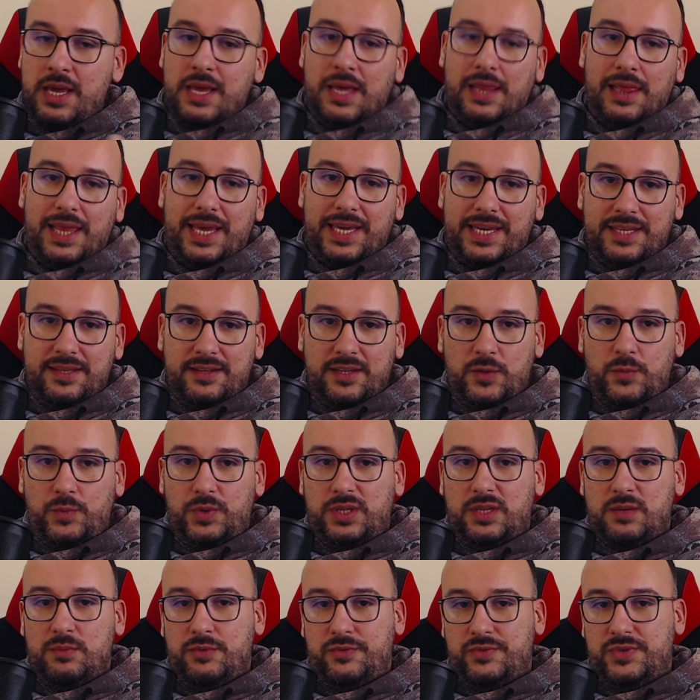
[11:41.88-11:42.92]
like he did
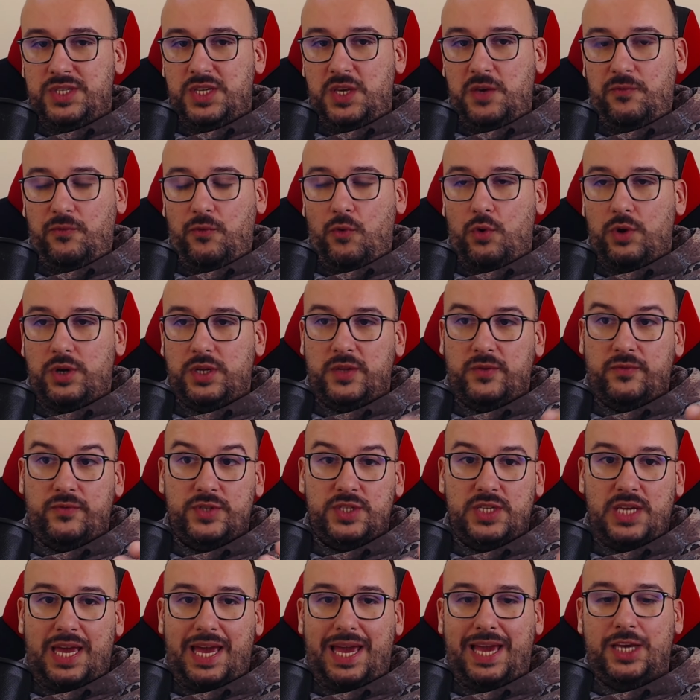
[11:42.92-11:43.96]
with the move c4. That
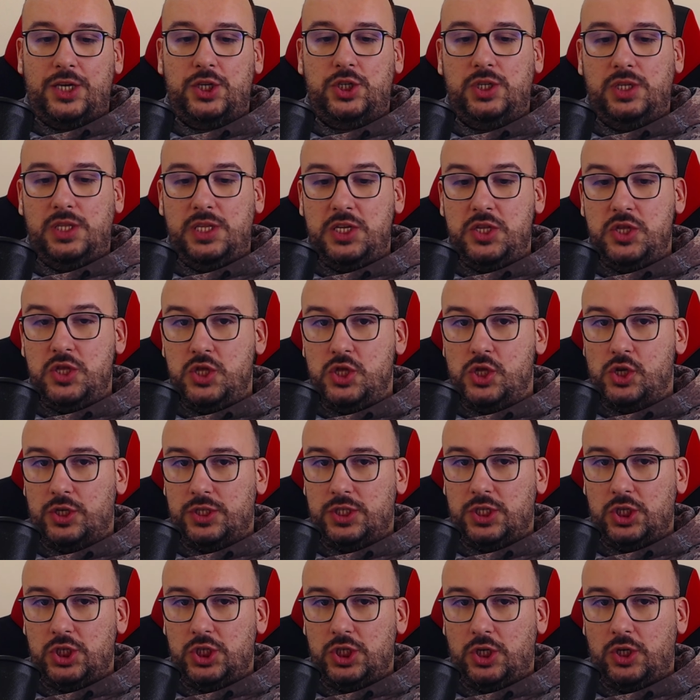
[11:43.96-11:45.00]
was actually
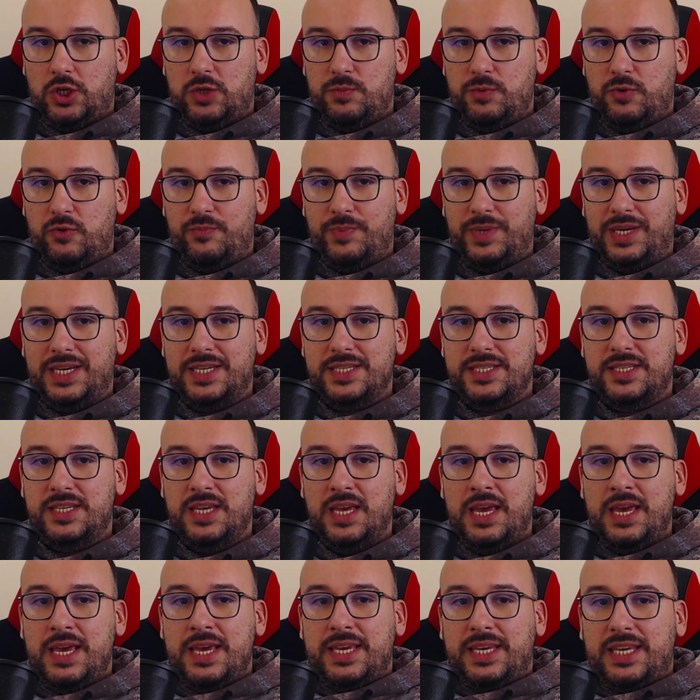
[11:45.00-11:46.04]
not such a good move because
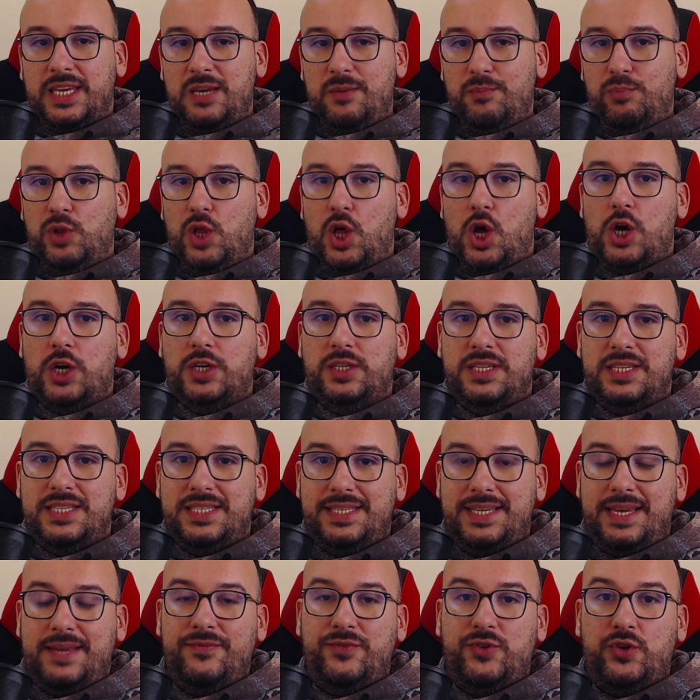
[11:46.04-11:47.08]
he blocked the
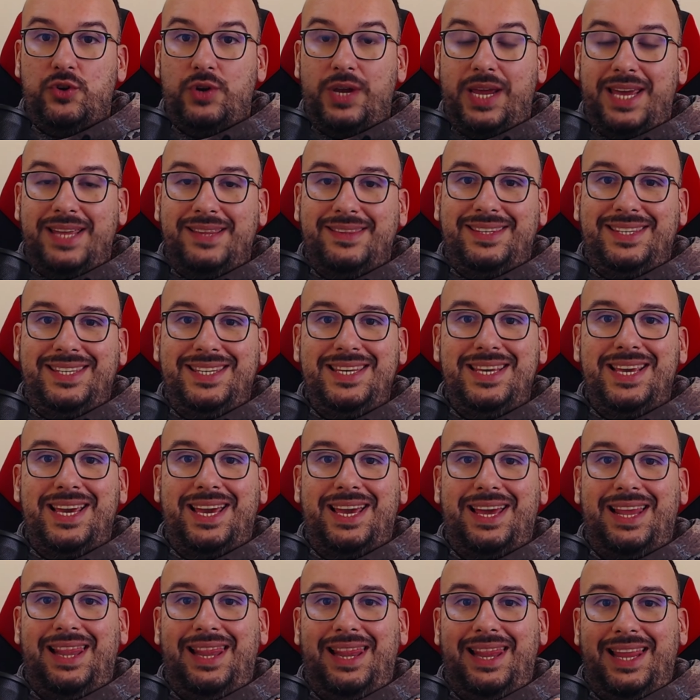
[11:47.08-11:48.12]
center and he
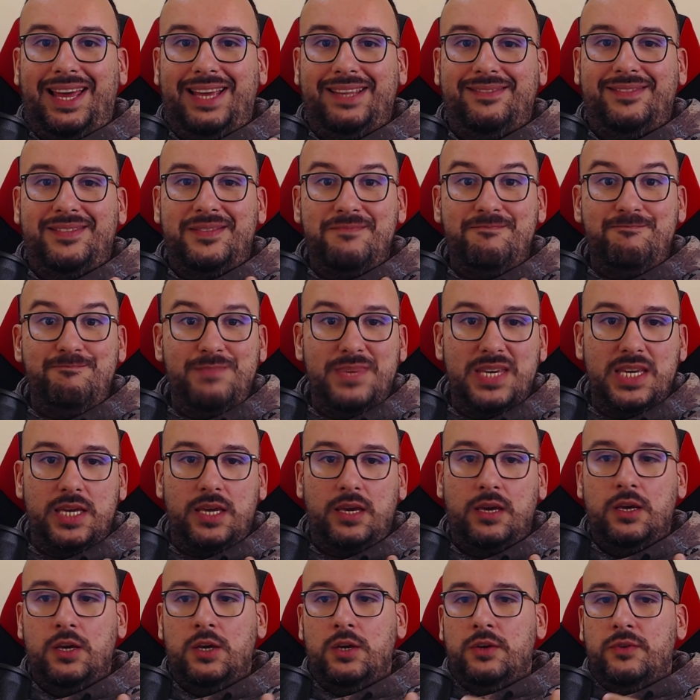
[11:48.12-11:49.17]
let
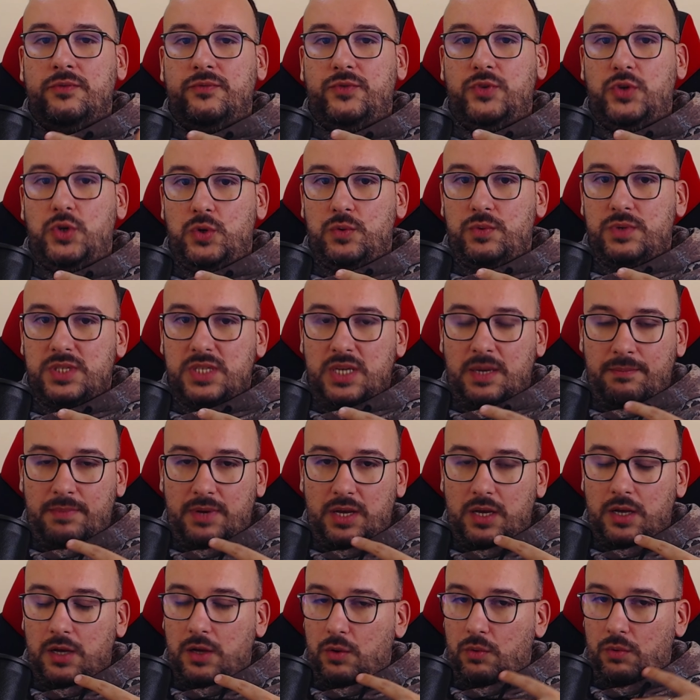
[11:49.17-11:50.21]
me to
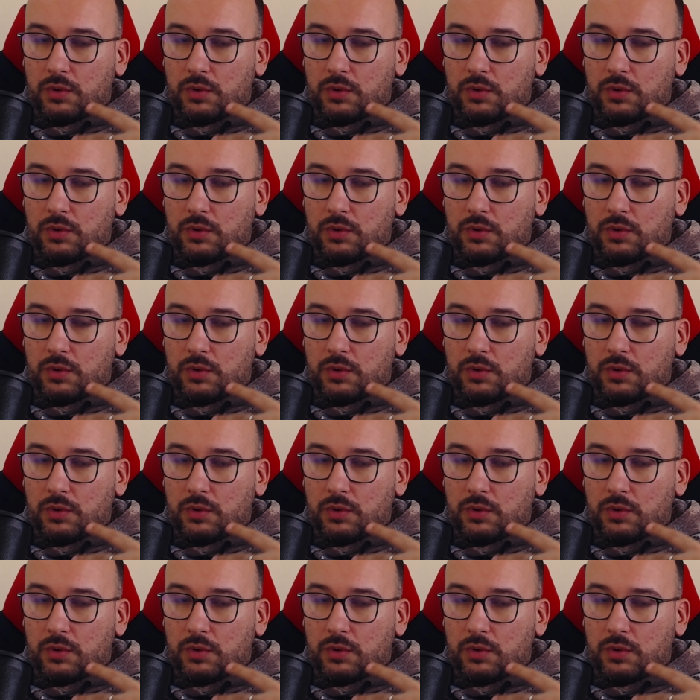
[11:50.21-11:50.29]
somehow